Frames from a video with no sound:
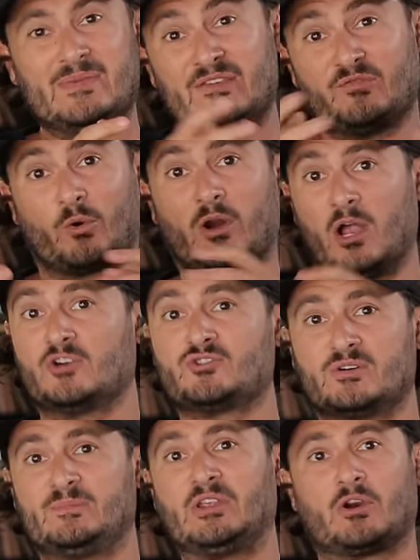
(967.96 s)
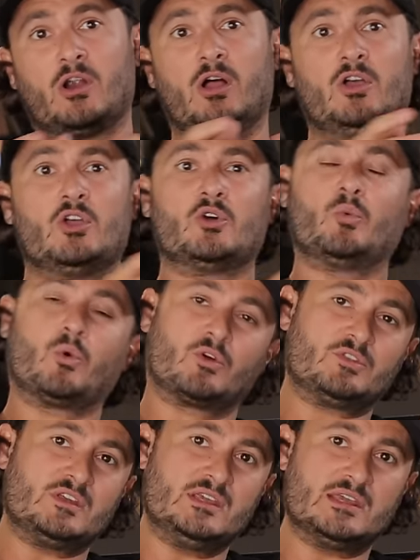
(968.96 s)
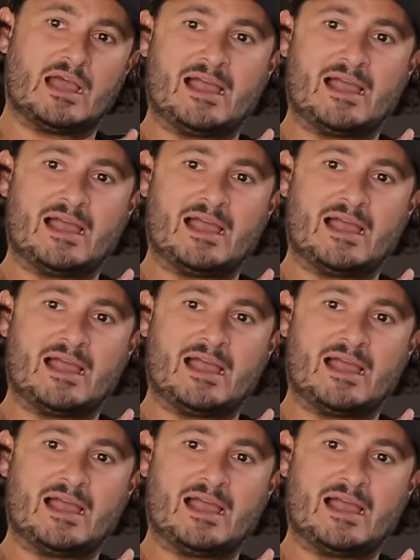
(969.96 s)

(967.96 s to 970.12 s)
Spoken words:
P400 Miura were the,